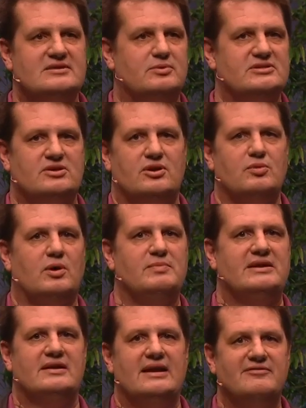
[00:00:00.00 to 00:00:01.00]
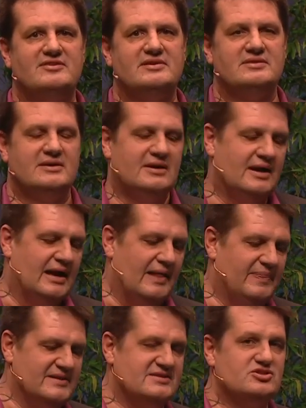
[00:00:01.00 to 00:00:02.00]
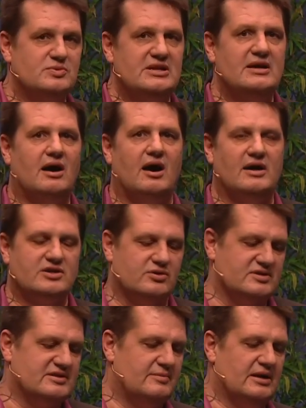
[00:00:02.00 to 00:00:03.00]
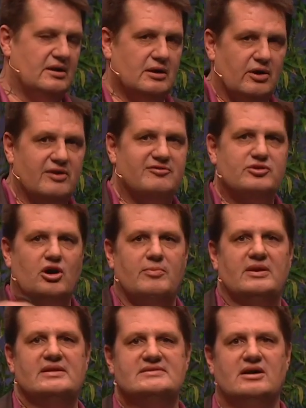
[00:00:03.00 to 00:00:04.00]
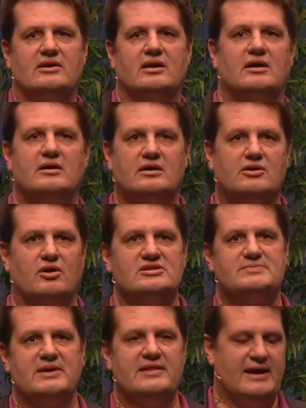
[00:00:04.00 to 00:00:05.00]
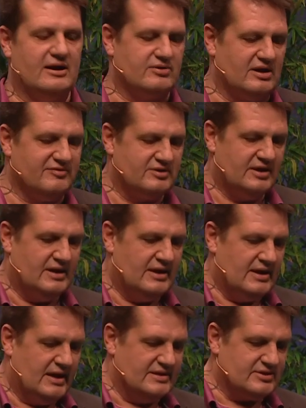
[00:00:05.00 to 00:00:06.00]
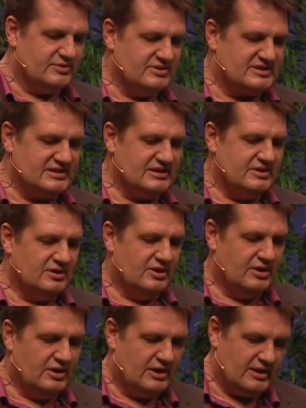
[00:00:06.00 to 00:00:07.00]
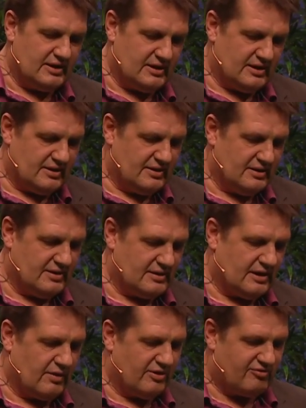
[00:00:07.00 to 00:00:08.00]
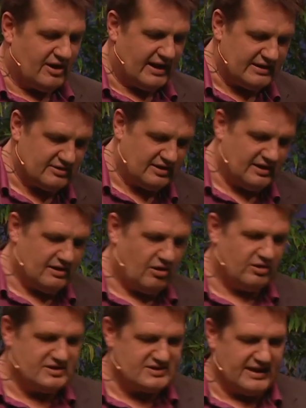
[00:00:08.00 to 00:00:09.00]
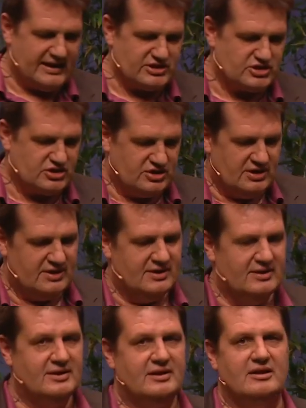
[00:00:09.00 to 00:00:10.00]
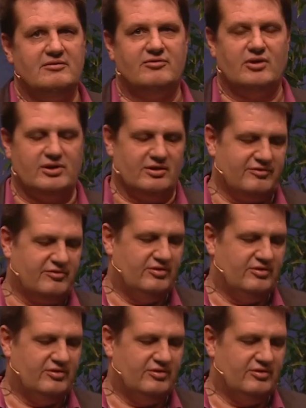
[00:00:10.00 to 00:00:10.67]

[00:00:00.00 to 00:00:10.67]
there was only one meter left. And this is really hard because there were a lot of turbulence uh, caused by the aircraft. And so see uh, now the flight on stage in front of